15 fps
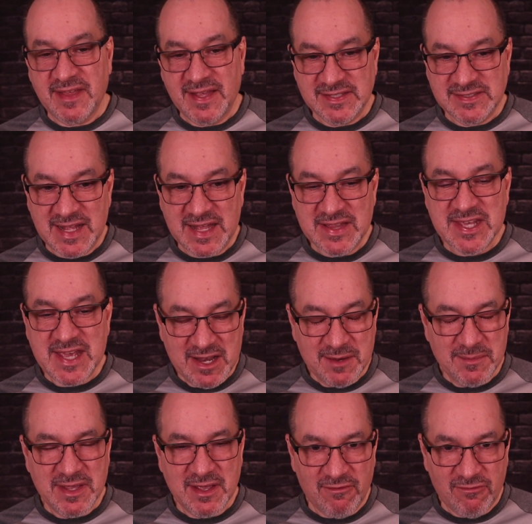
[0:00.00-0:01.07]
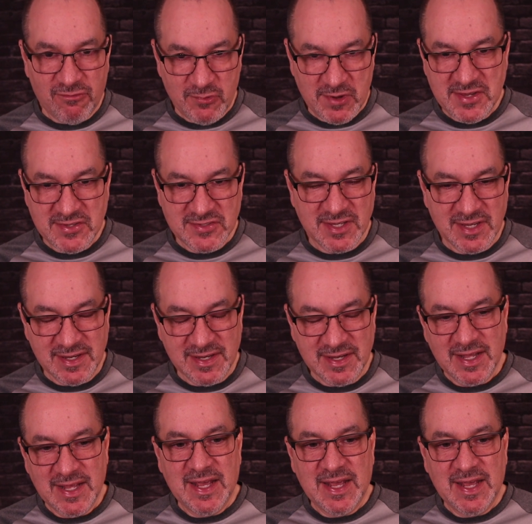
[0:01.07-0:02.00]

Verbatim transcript: is not the enemy of reason.